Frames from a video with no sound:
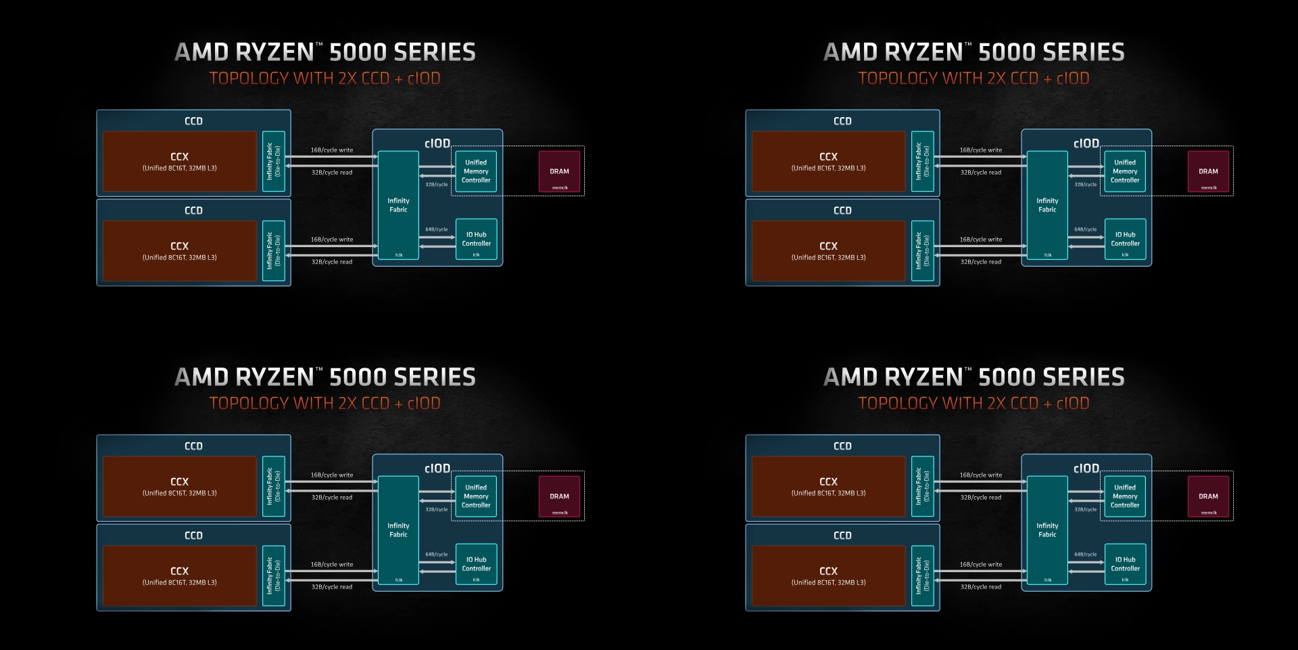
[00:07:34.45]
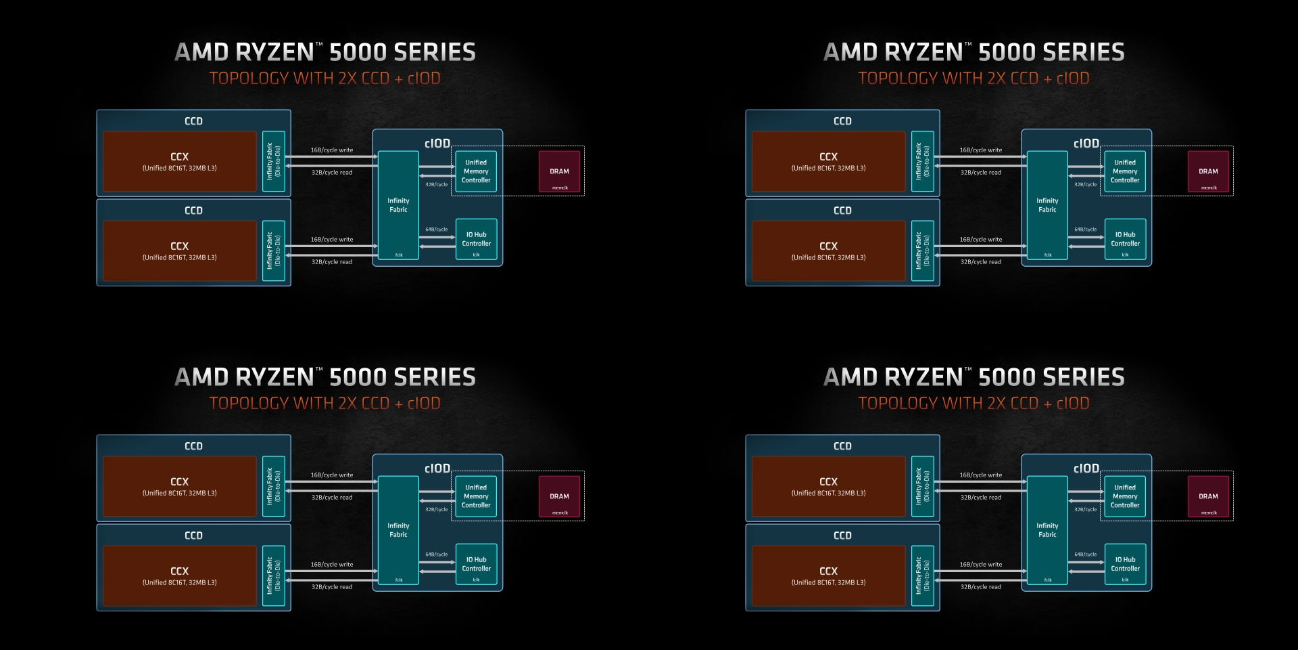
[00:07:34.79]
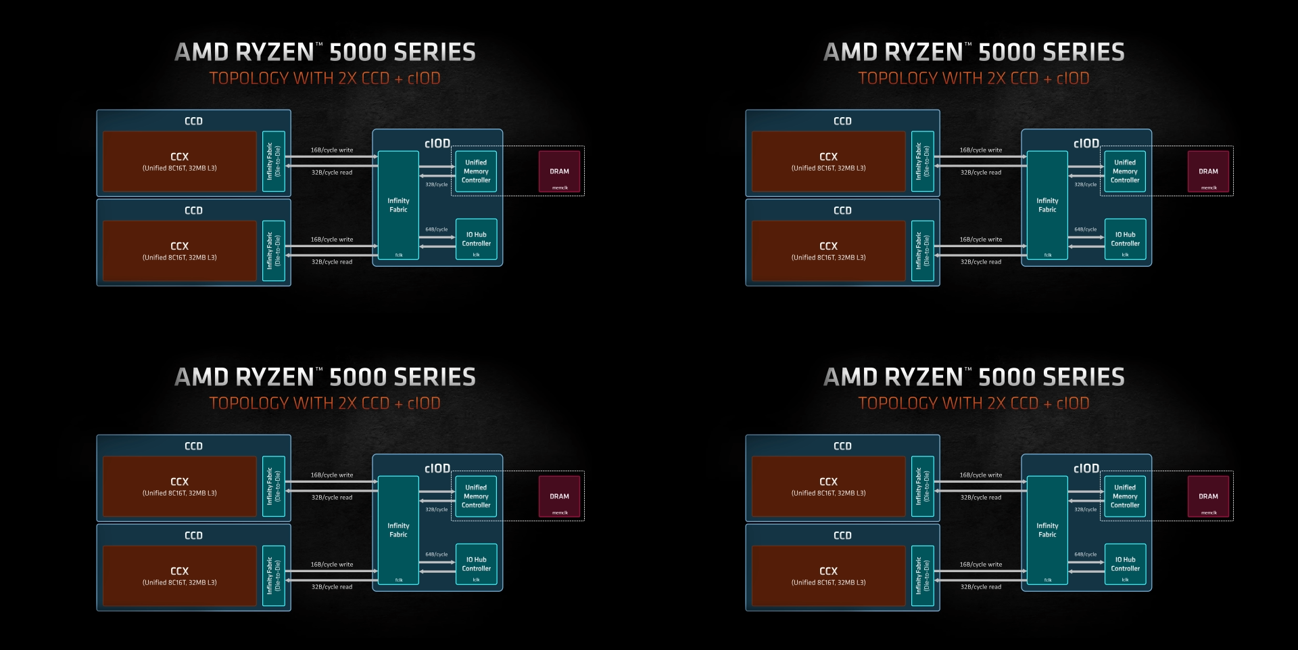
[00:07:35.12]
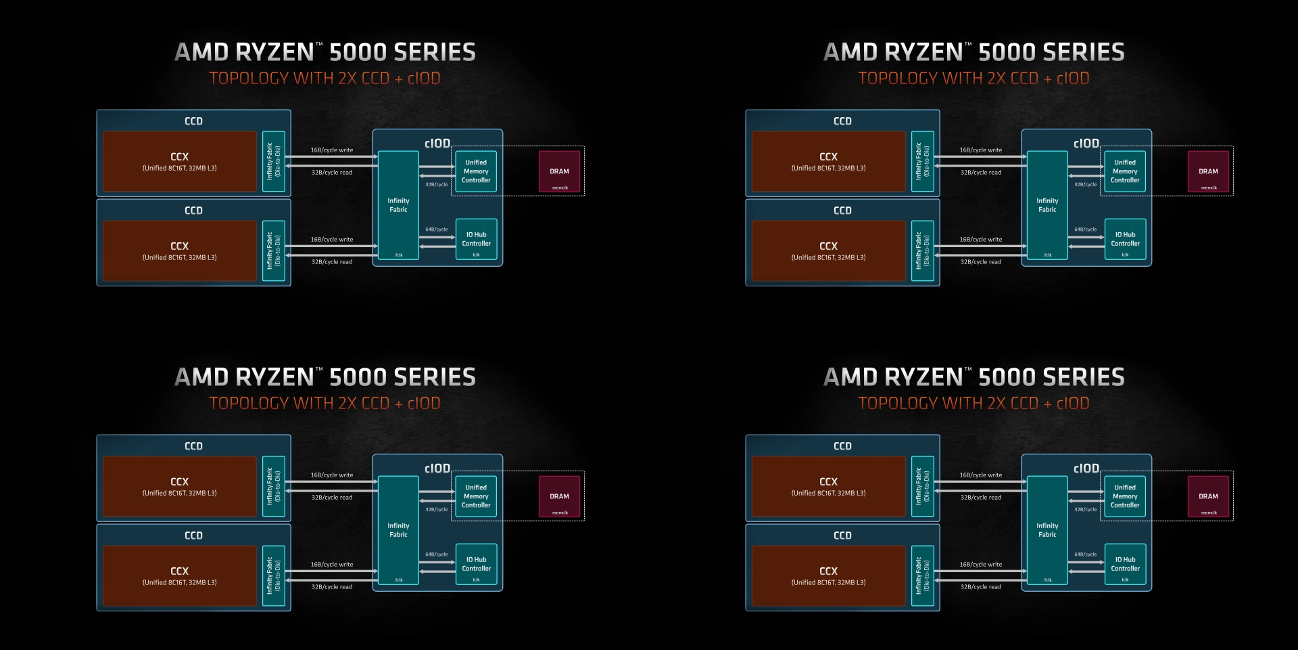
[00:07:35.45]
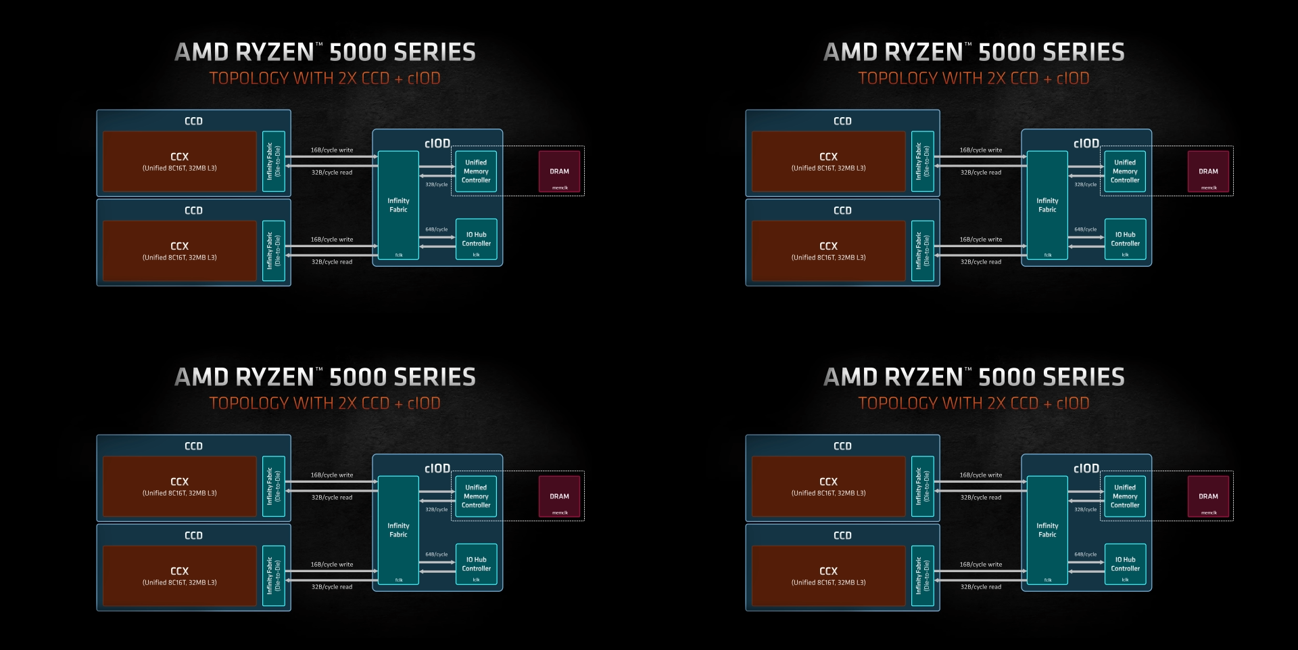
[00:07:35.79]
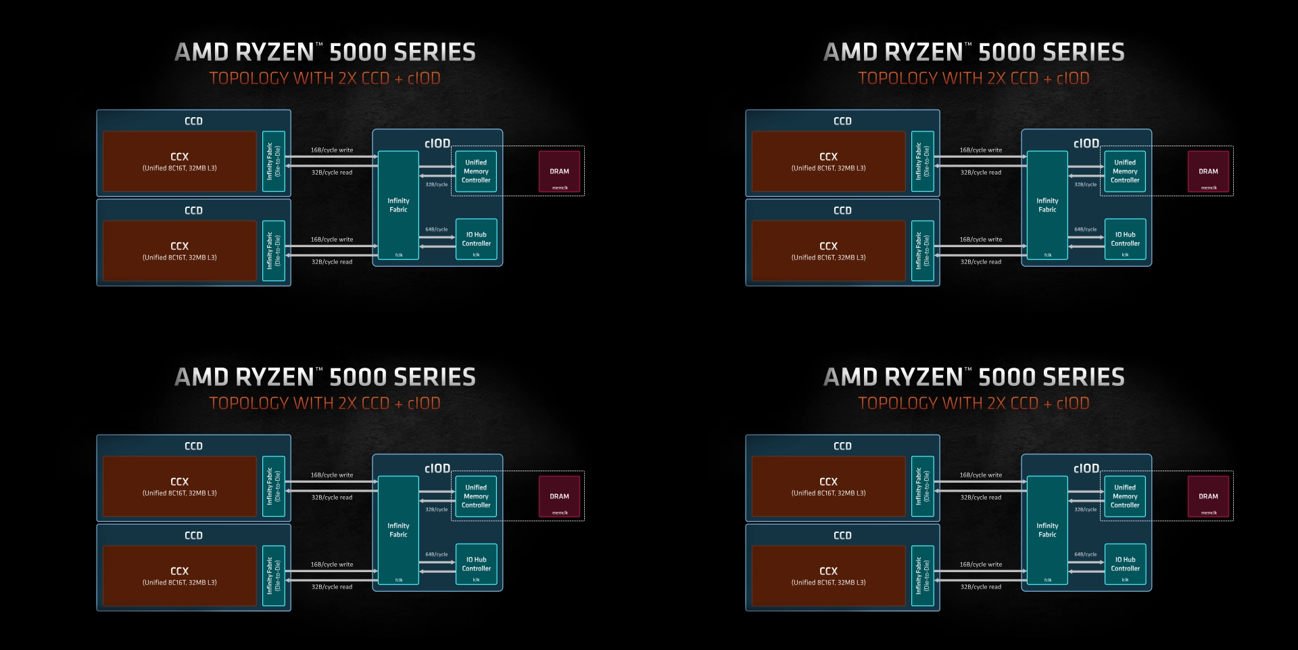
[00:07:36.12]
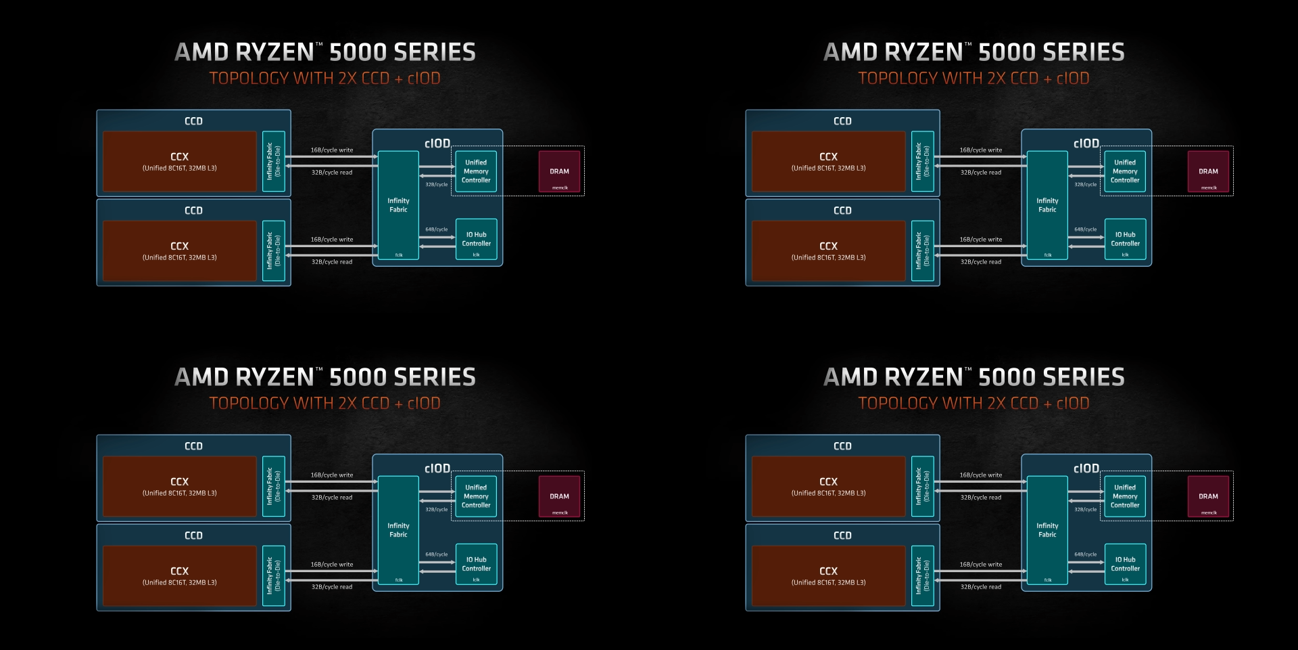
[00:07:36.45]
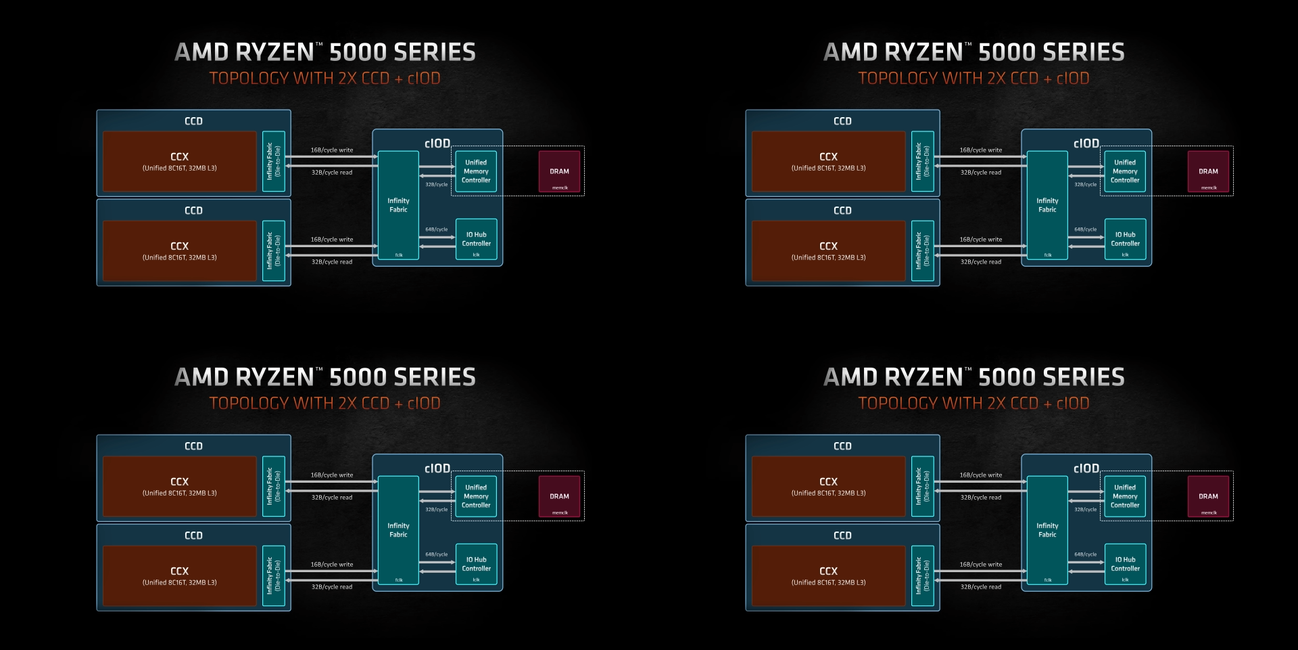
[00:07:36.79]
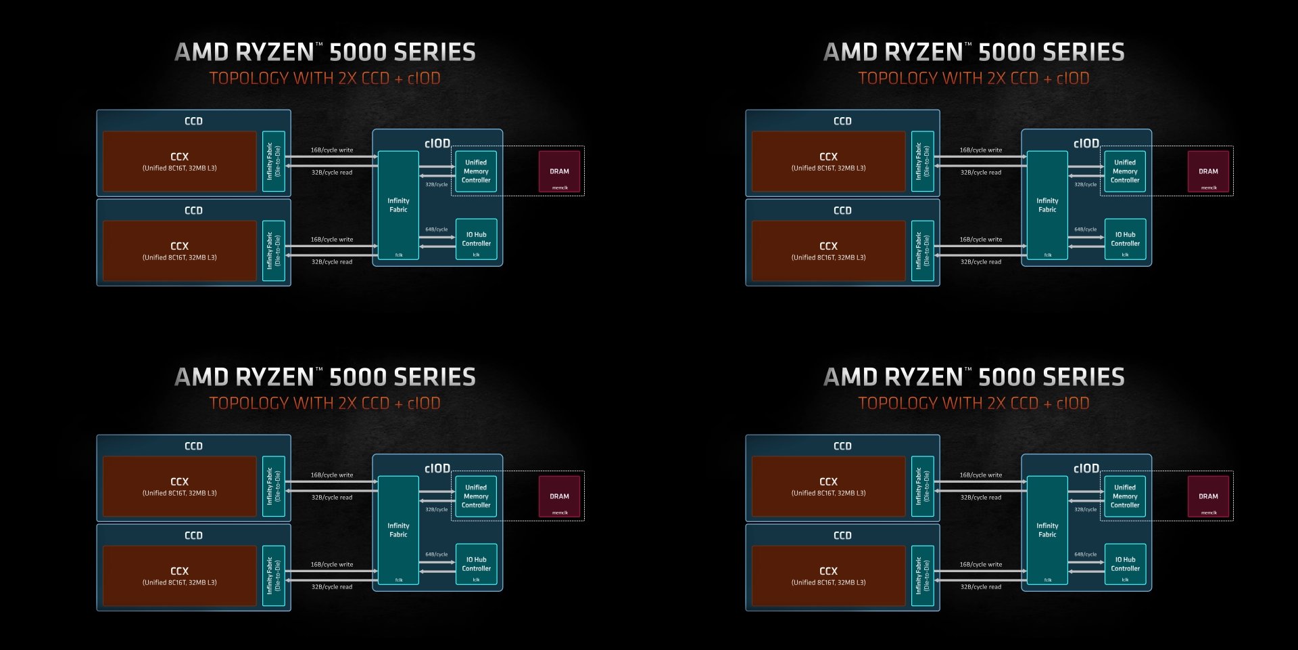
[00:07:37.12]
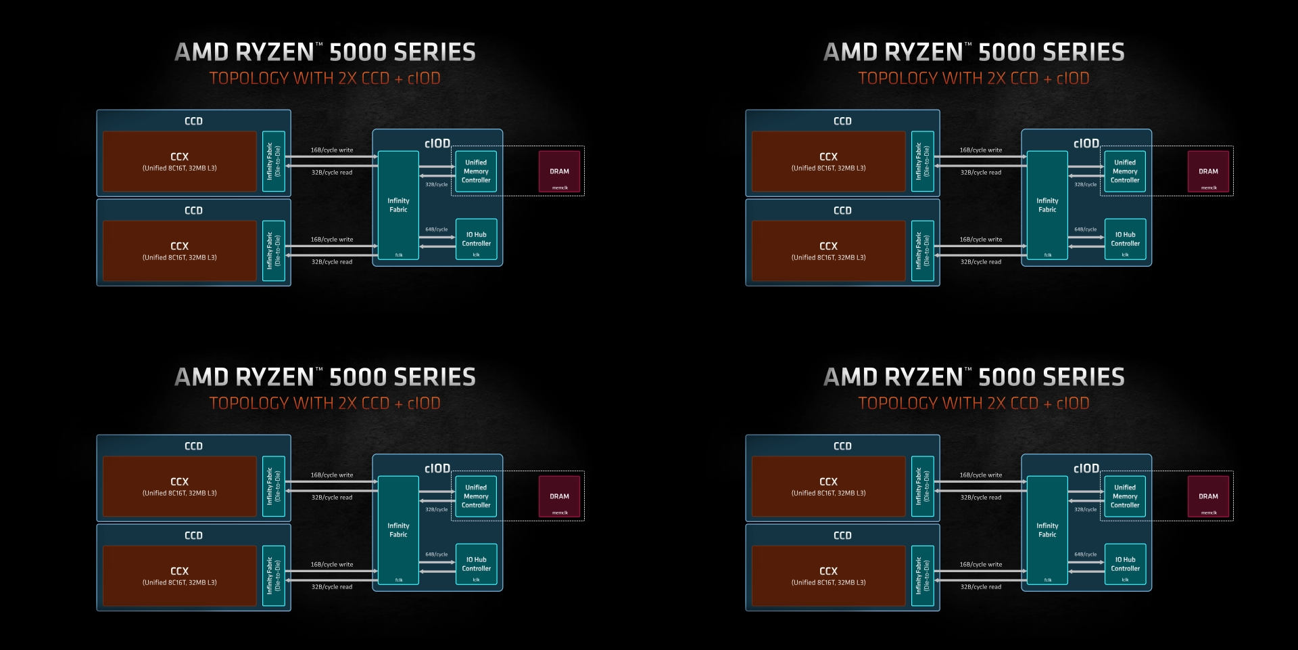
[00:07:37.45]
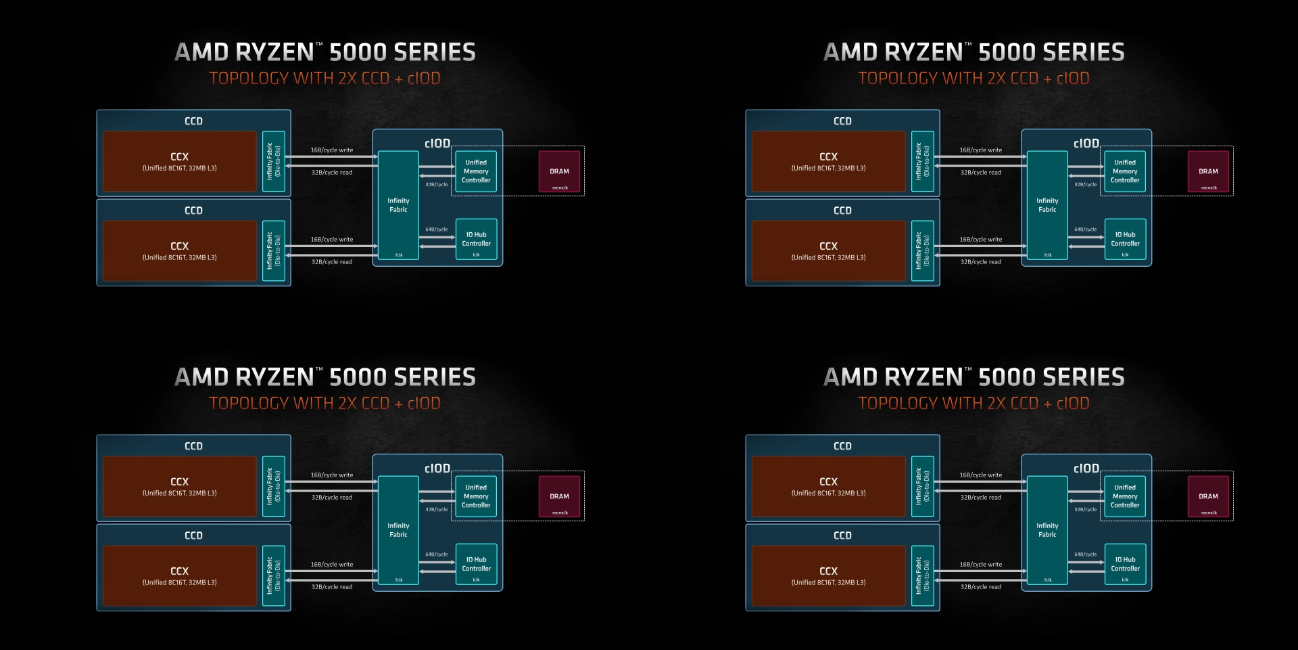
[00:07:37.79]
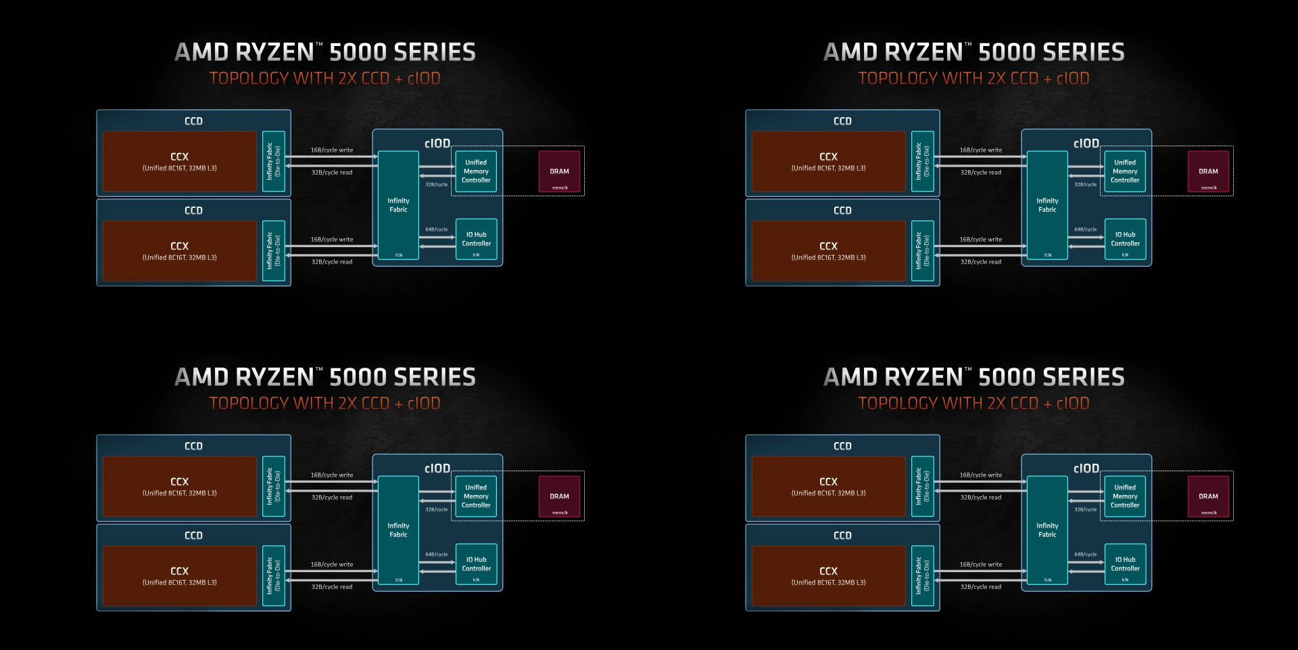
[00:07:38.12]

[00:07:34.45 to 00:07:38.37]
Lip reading: (no speaker visible)